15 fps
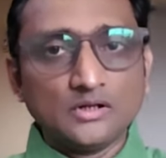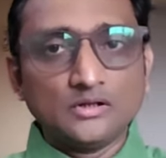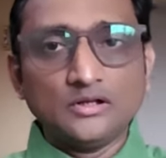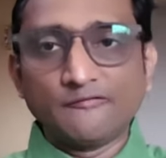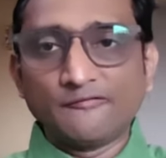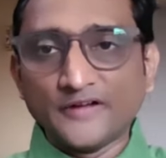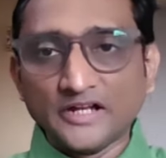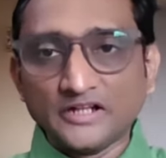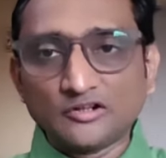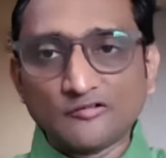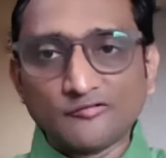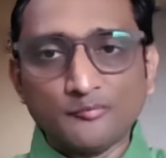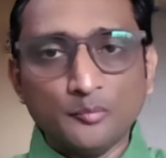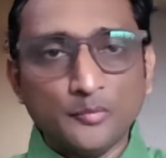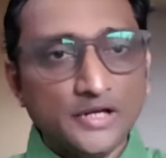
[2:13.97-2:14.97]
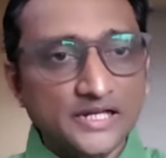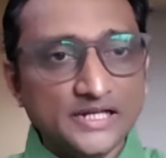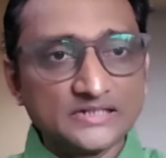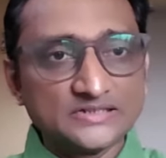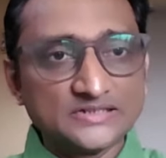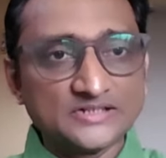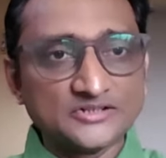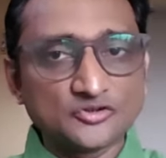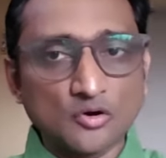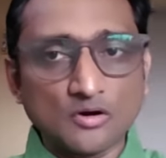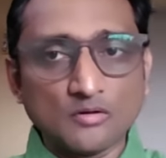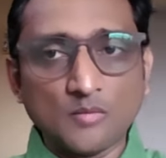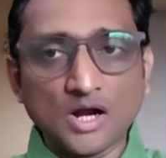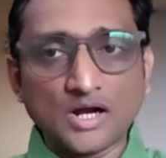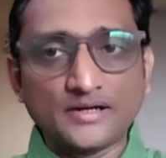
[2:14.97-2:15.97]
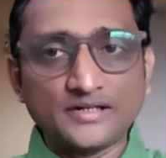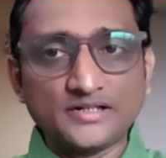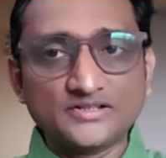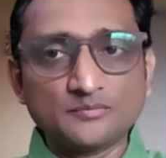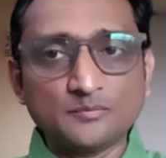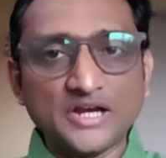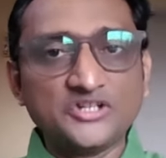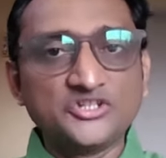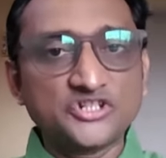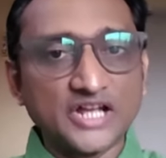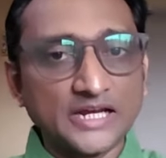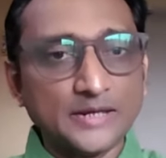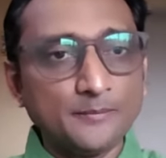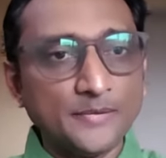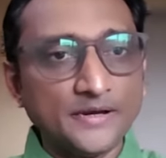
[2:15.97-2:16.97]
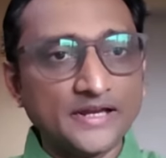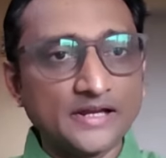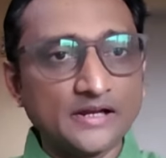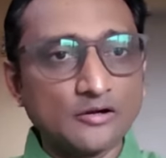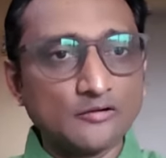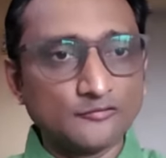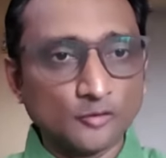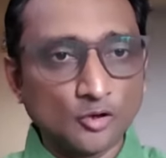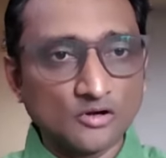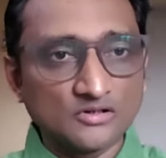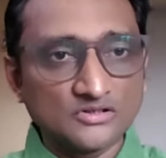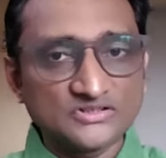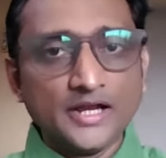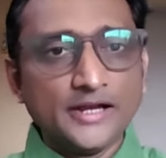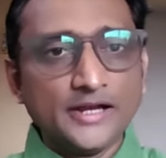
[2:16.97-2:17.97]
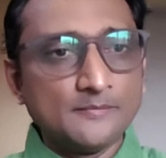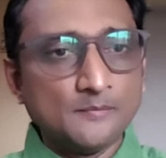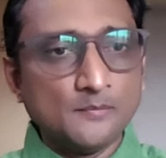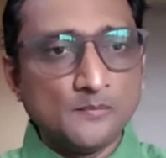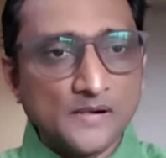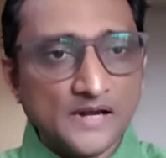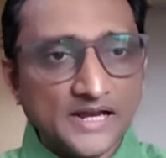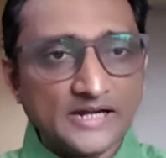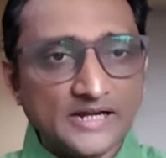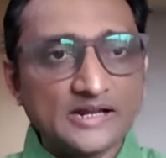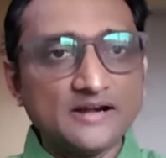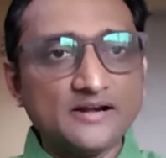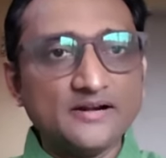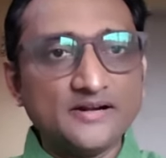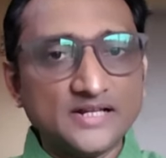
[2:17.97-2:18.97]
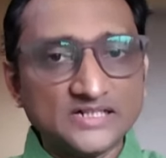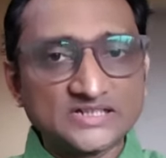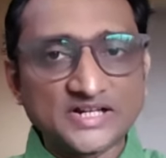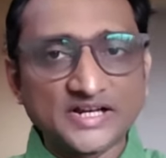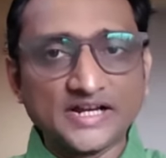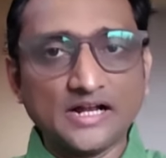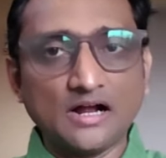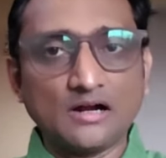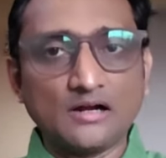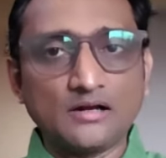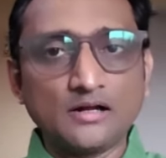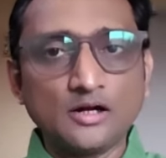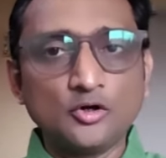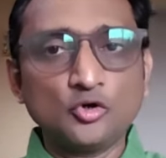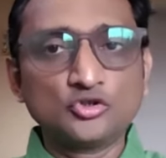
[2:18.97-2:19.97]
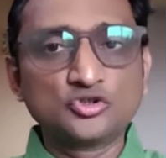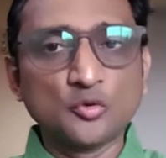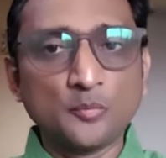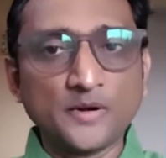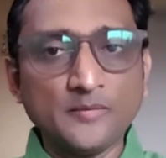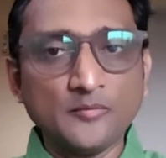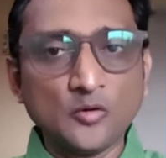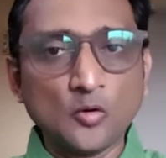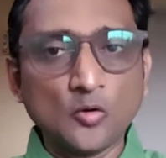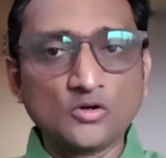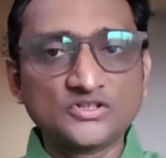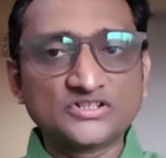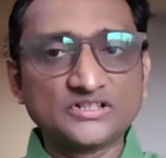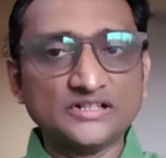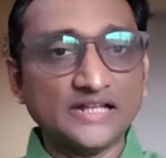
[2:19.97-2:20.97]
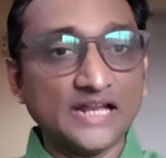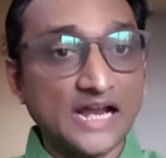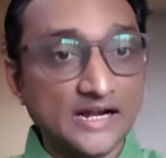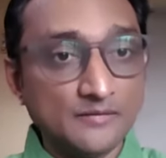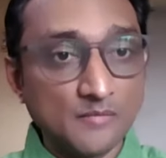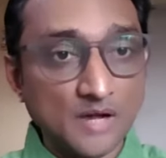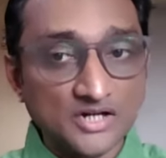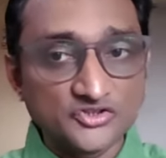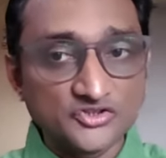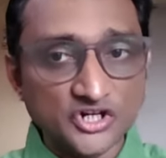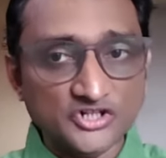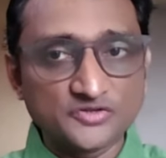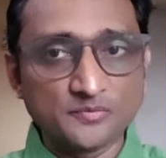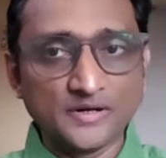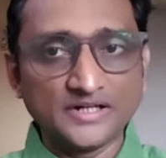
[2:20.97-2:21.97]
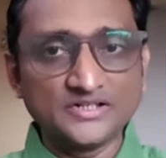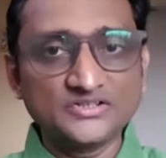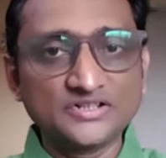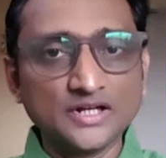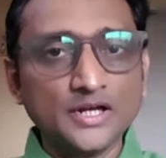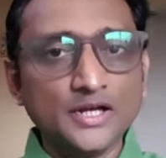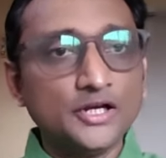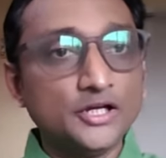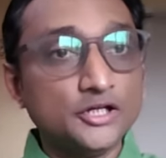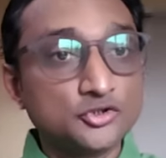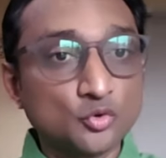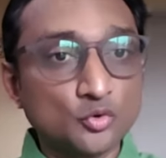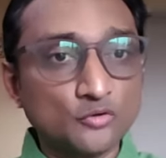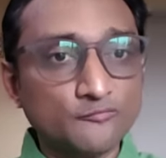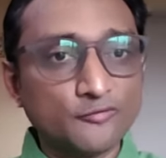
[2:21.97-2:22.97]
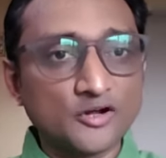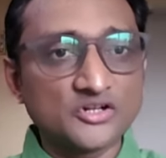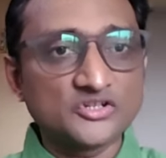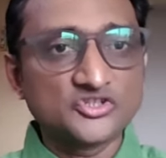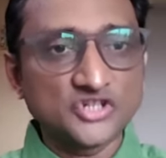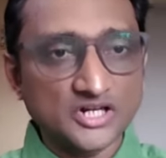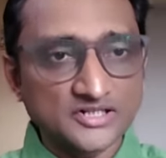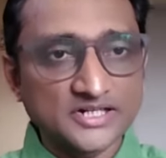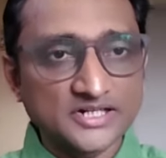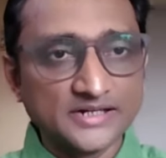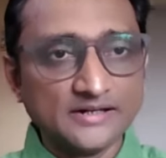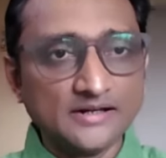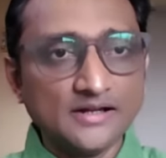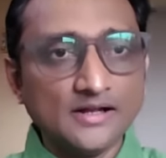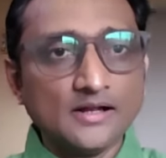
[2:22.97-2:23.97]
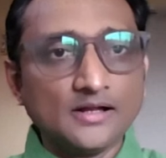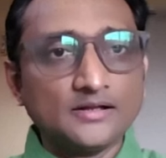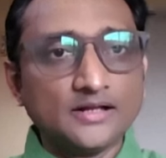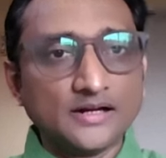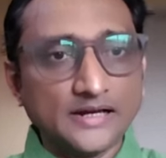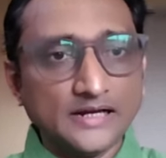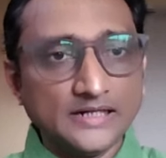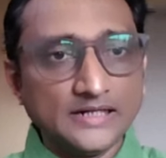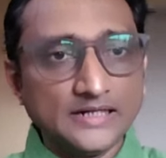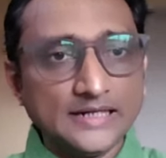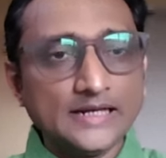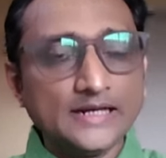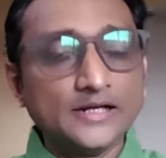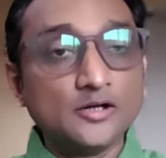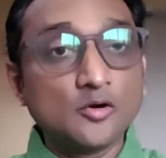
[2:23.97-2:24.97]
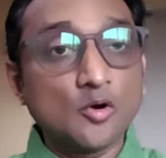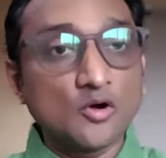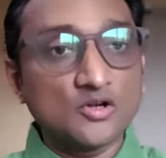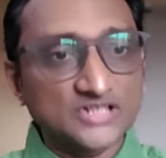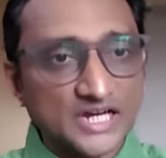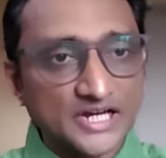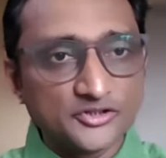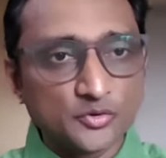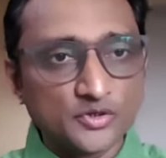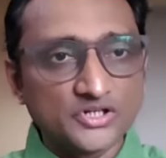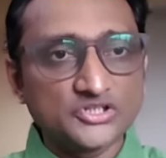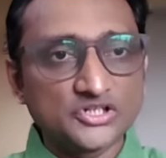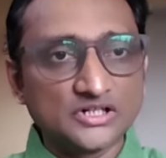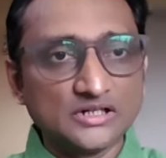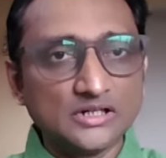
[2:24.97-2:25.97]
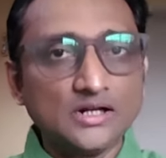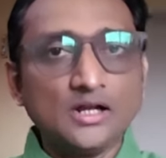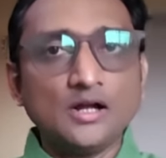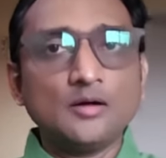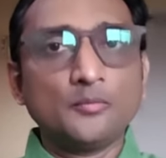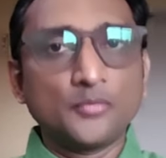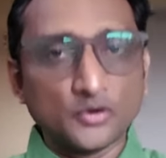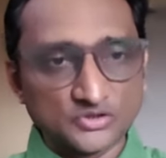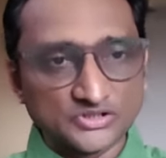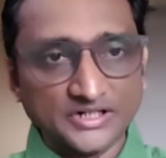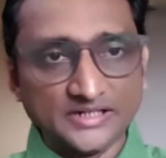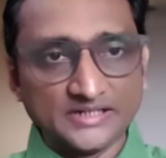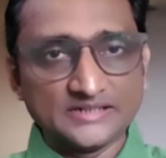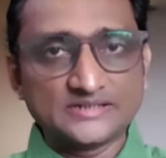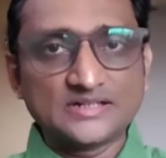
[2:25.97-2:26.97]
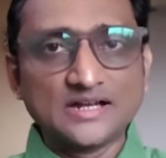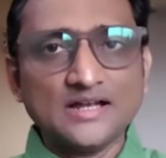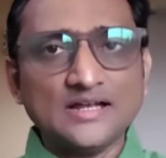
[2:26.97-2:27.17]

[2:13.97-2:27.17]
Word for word: the faith of millions in stock markets by cherry picking of laws in blatant disregard to Supreme Court's landmark judgments issued for judging the guilty in quasi judicial proceedings.